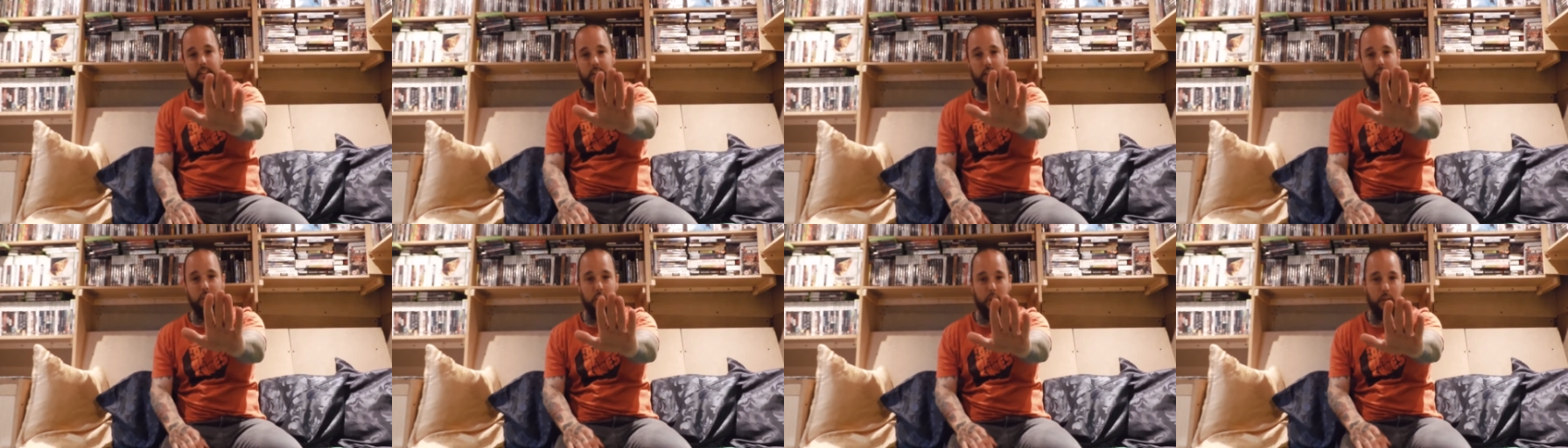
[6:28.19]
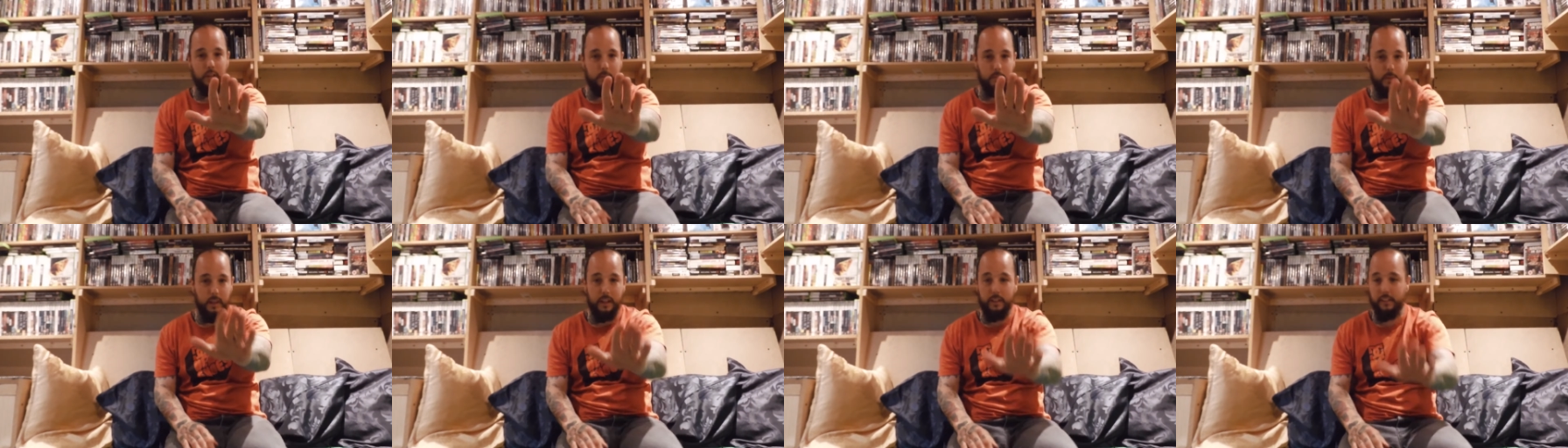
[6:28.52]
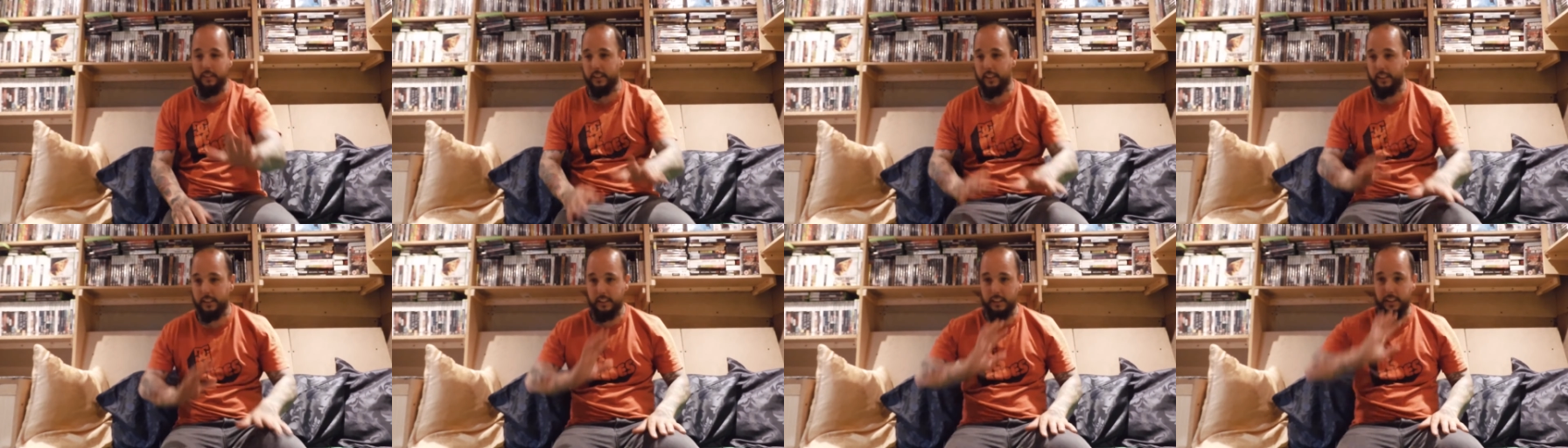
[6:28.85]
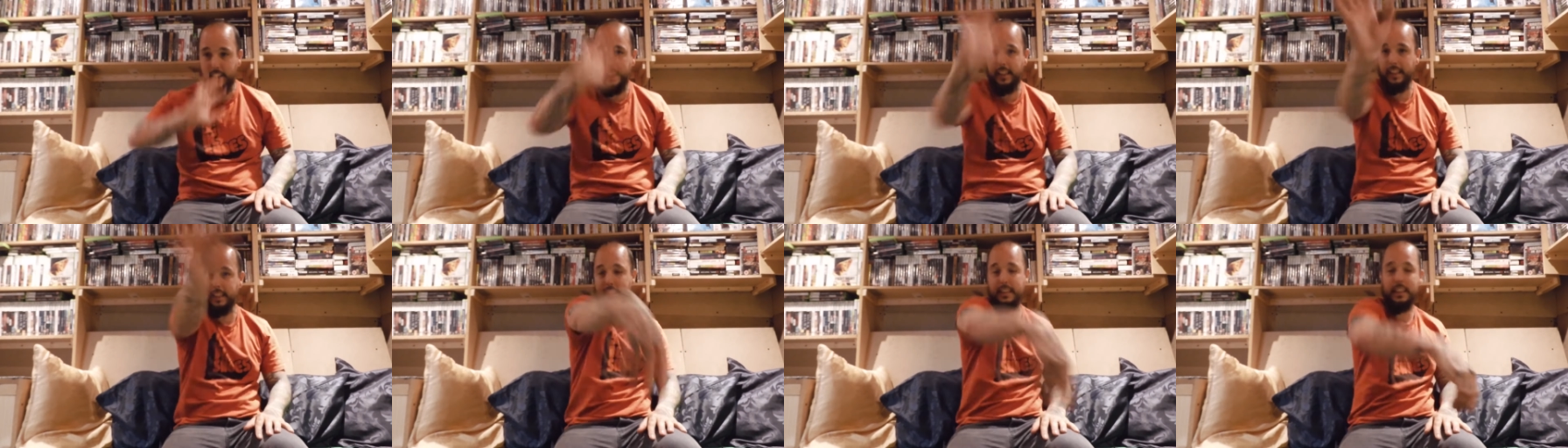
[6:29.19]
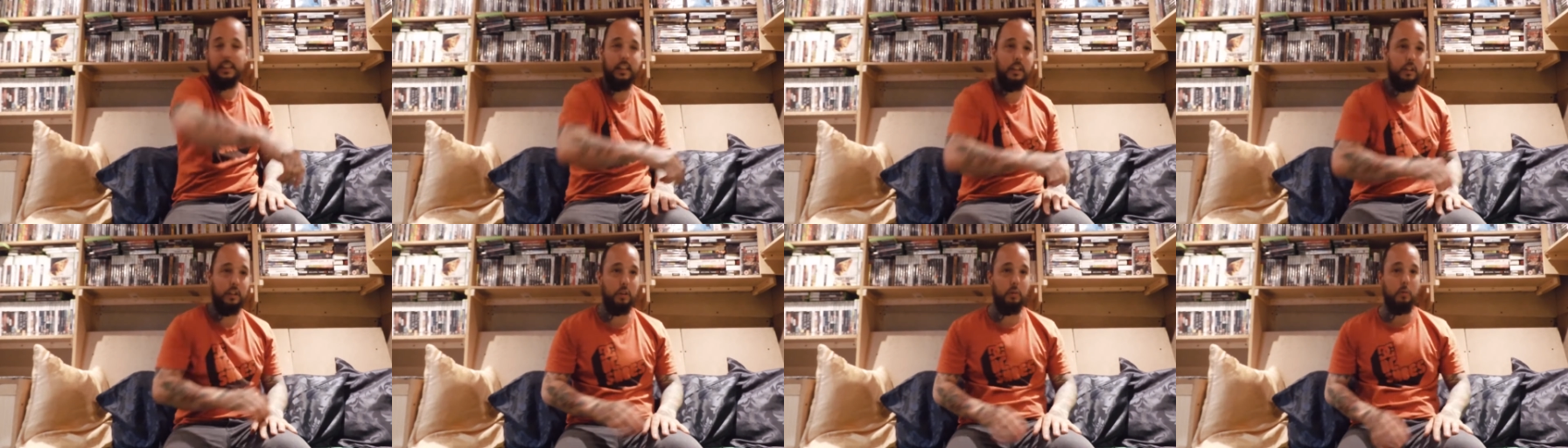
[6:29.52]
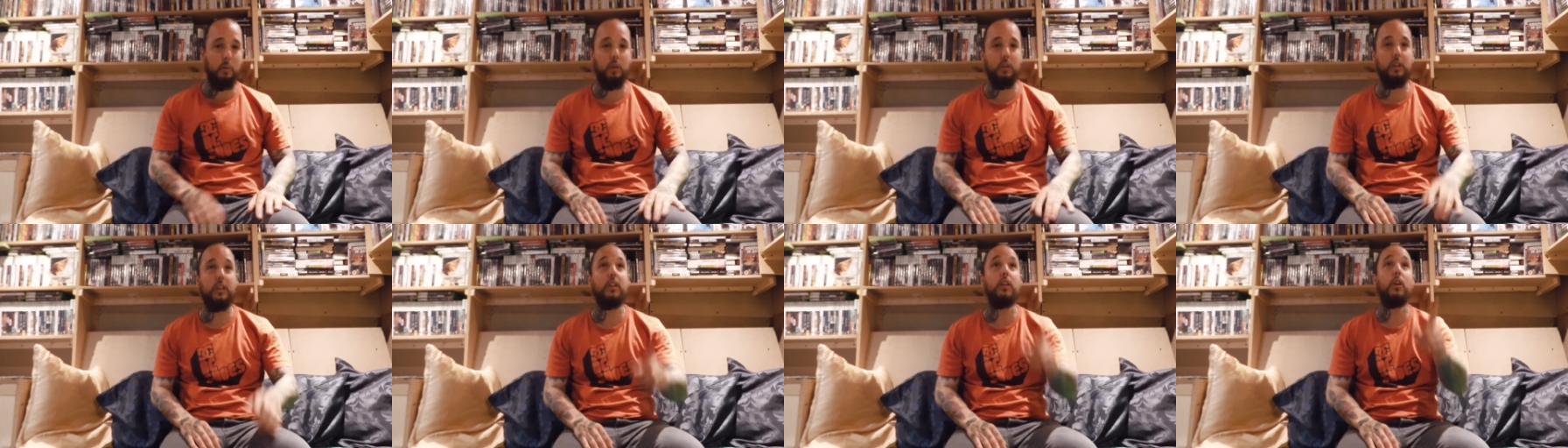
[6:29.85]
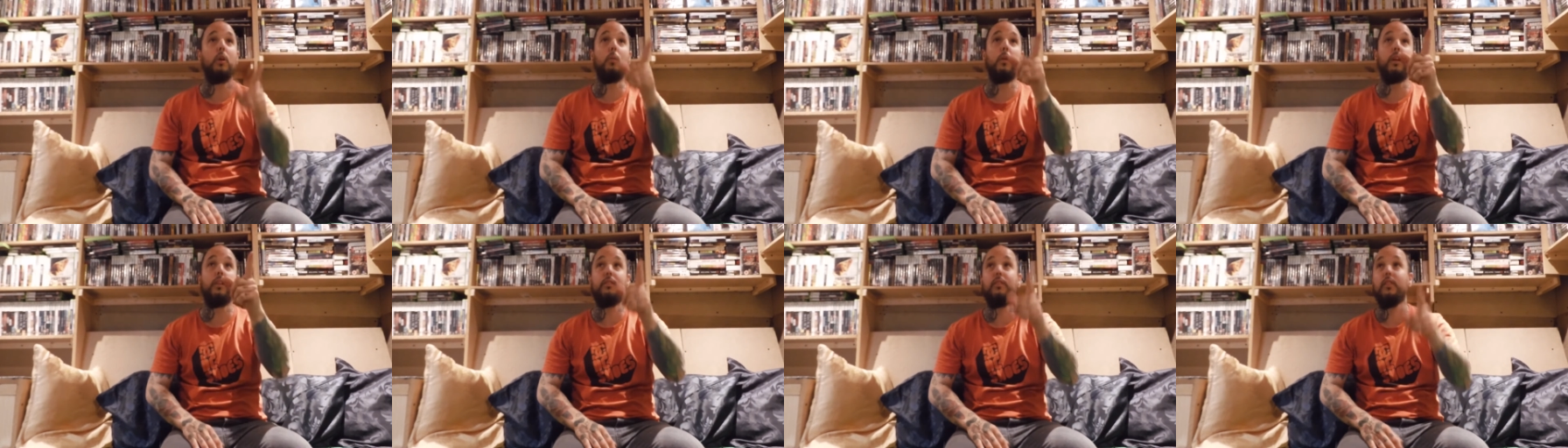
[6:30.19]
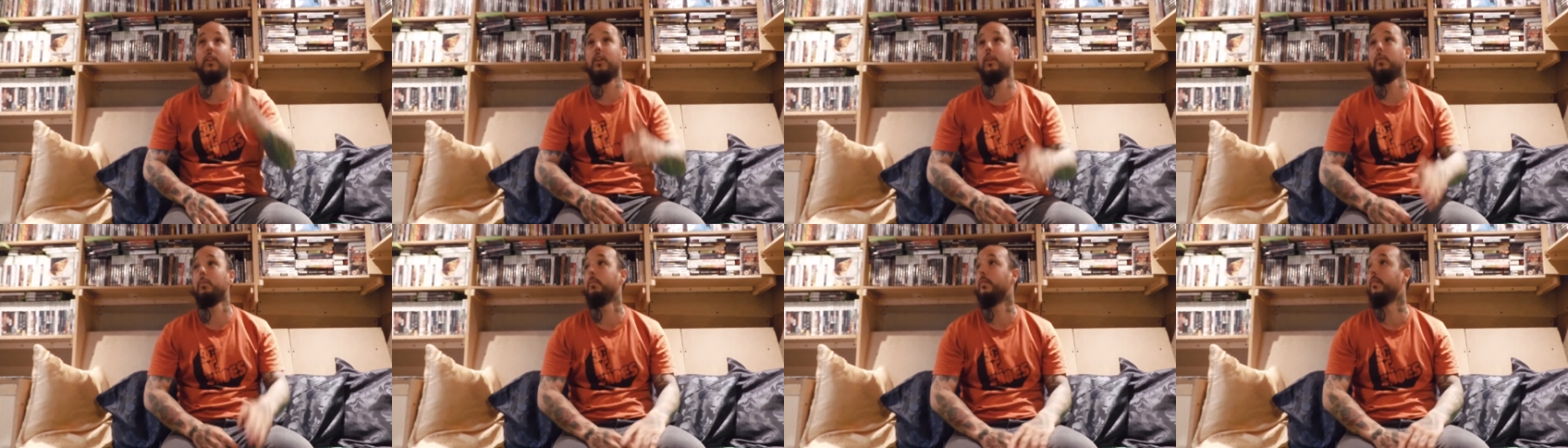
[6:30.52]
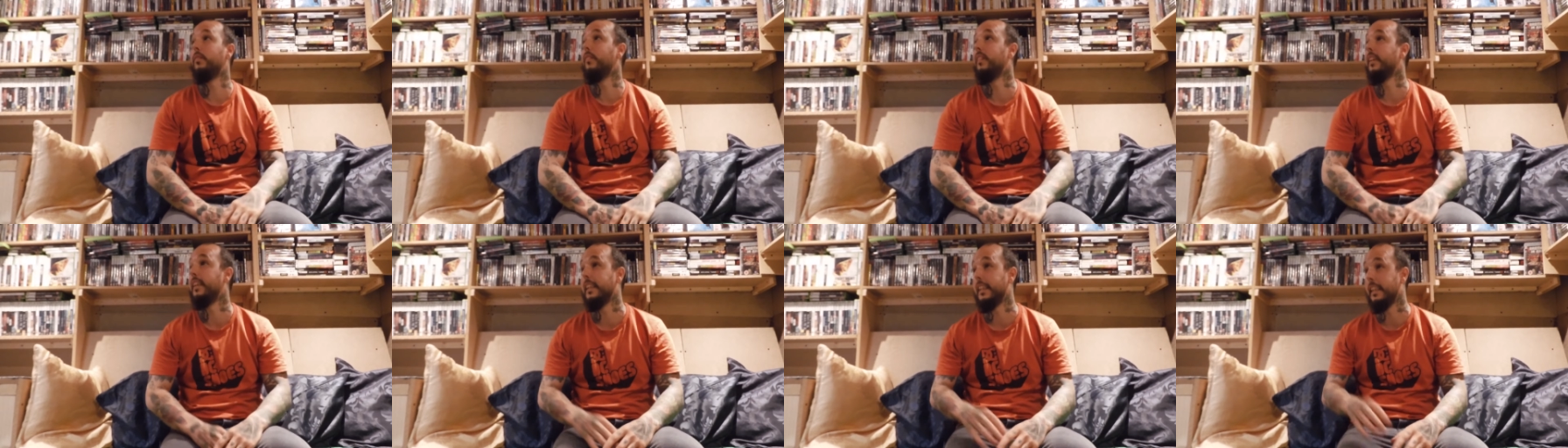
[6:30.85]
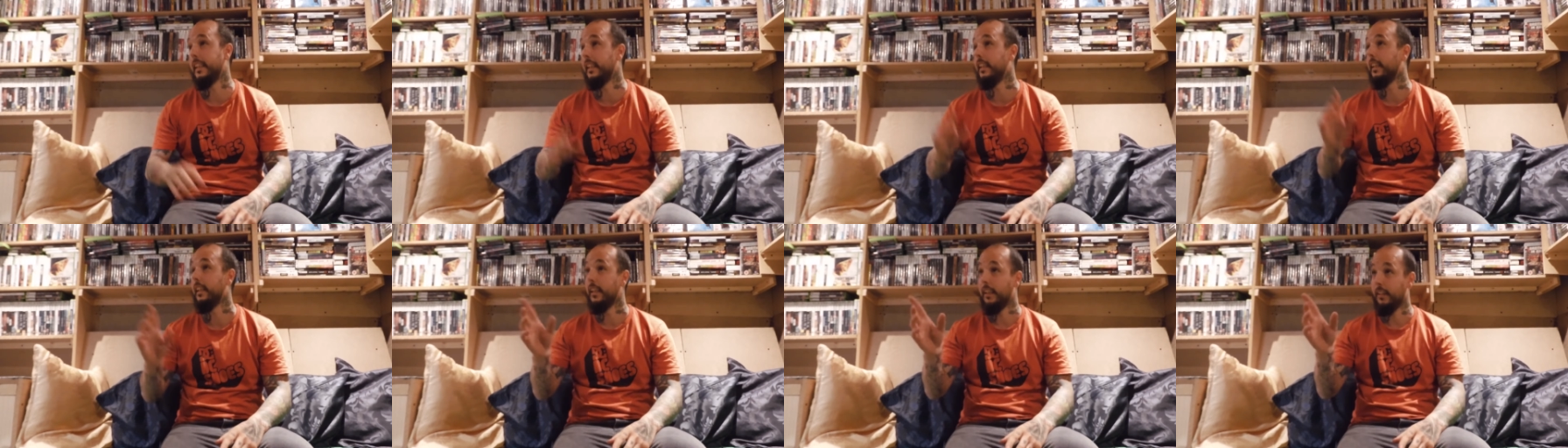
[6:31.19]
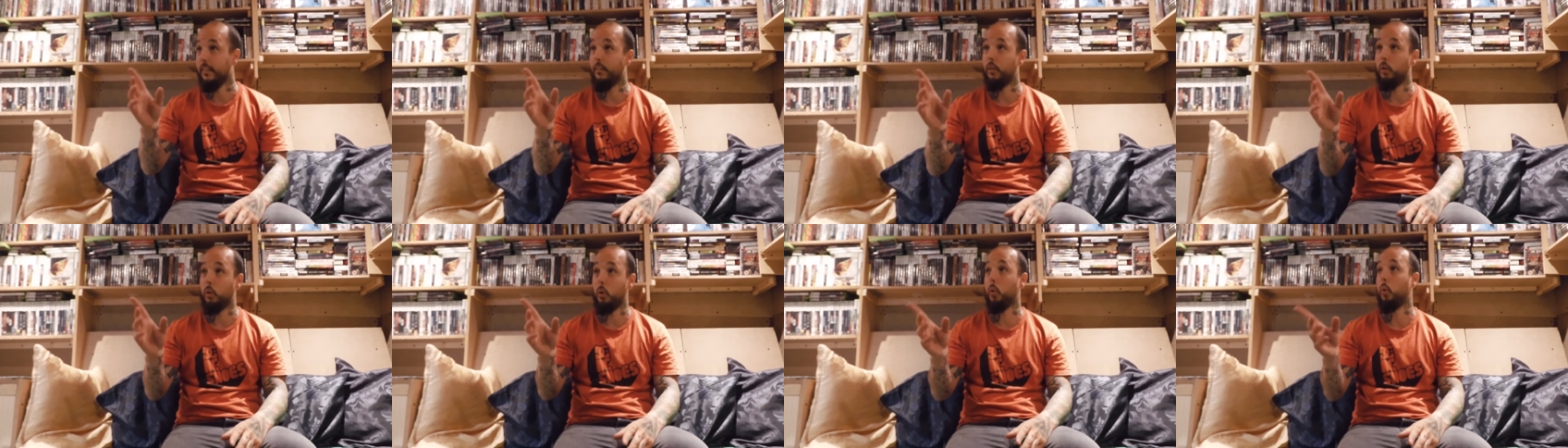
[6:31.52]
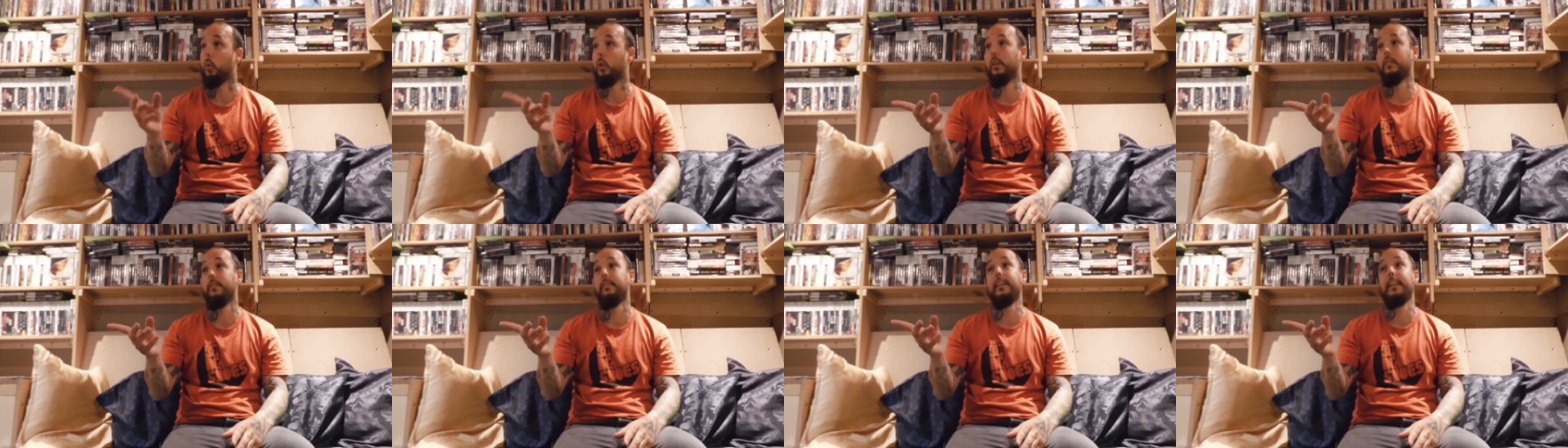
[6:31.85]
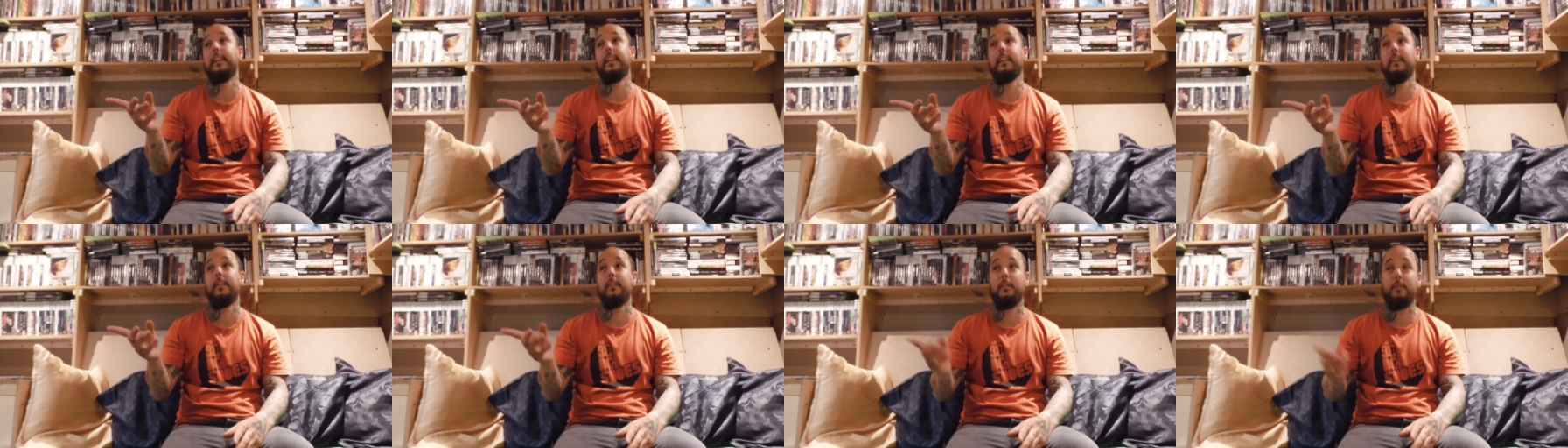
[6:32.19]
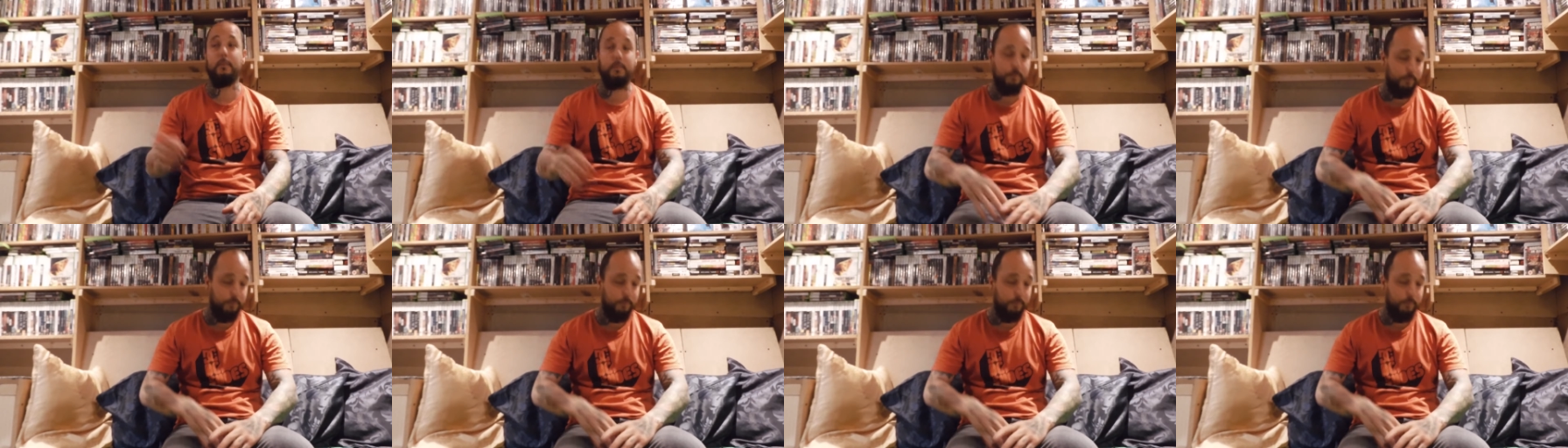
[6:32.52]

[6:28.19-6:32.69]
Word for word: You can parent your kids how you want. Go away, fly, I'm busy recording the video.